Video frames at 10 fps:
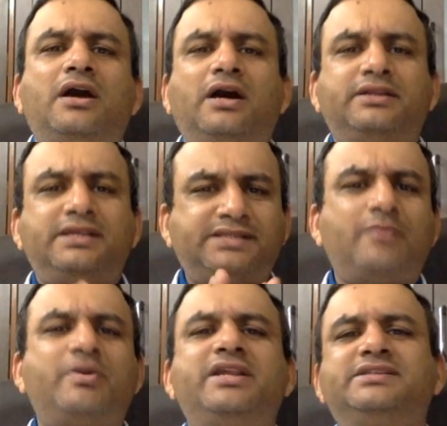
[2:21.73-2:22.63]
These
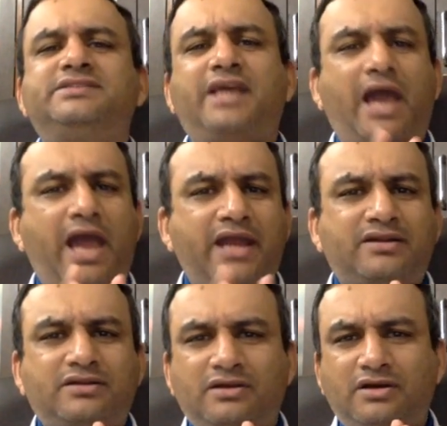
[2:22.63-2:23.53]
remedies, they
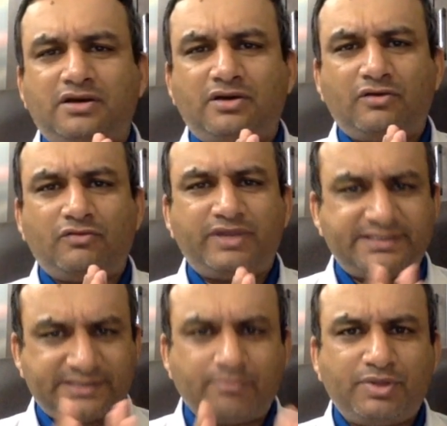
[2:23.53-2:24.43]
act very
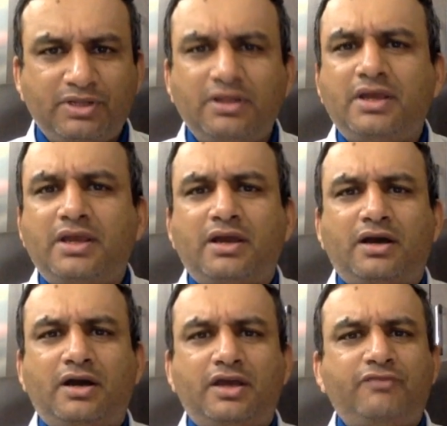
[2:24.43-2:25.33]
simple.
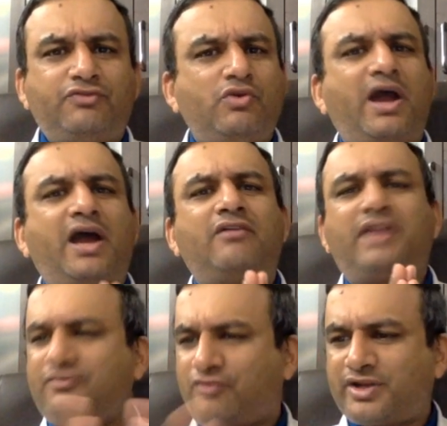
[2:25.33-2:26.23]
If you have,
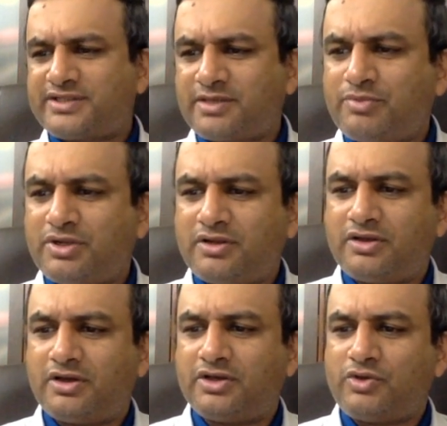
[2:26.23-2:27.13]
like for example,
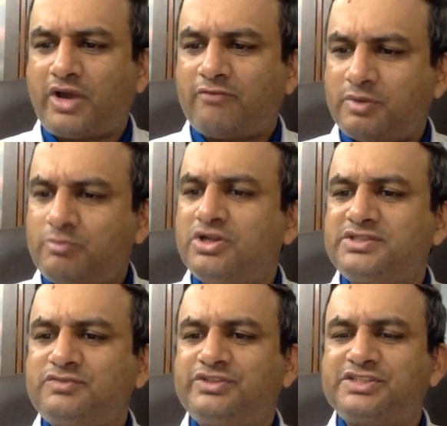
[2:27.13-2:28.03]
you have
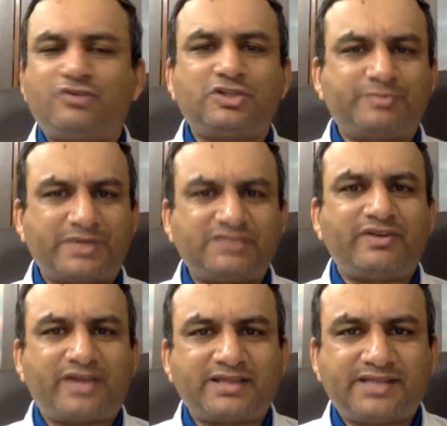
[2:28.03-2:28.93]
mimulus, which is for
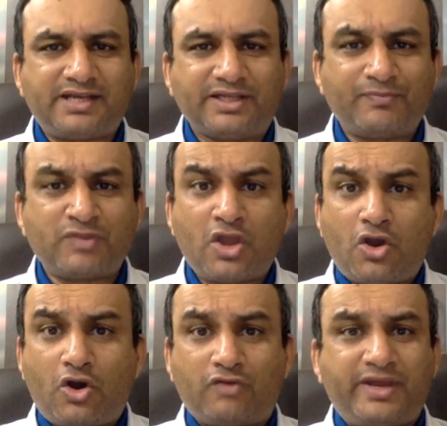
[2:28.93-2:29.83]
specific anxiety,
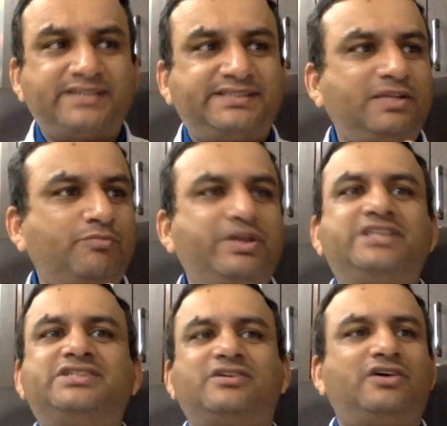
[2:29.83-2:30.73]
or we had seen
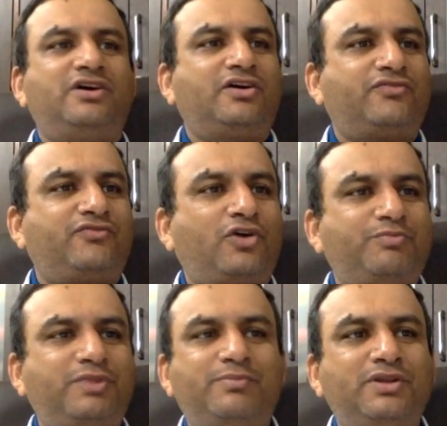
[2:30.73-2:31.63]
beach for
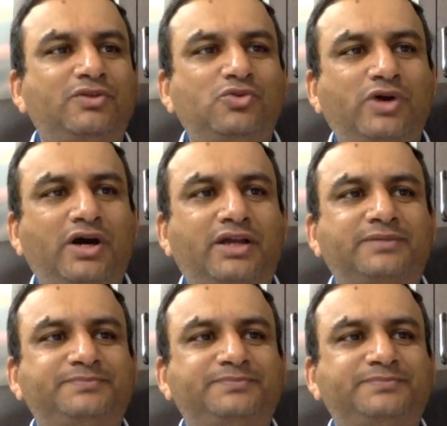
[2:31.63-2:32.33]
people who are